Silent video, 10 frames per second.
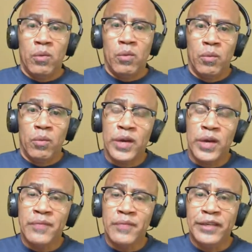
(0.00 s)
Where
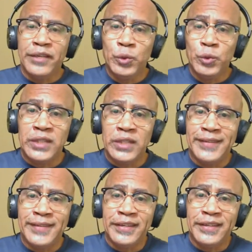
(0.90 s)
have they used a
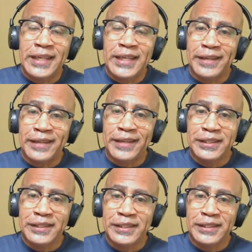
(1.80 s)
technique like
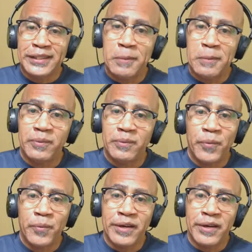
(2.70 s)
this?
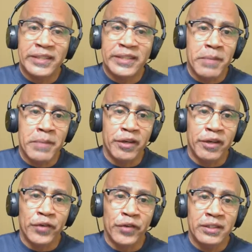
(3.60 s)
Where has it made a
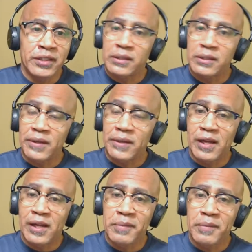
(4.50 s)
difference?
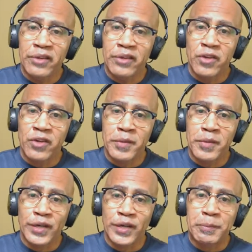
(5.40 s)
They can share from their
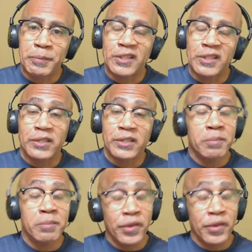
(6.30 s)
own experience because
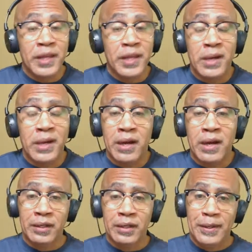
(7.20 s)
both of them are
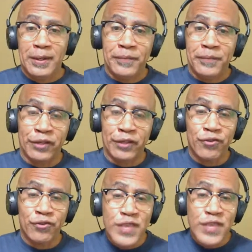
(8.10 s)

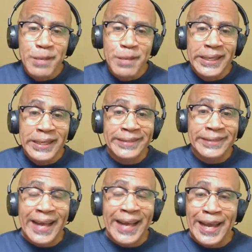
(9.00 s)
extremely
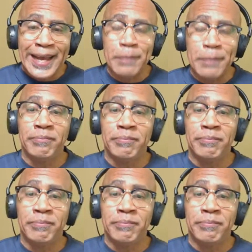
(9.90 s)
time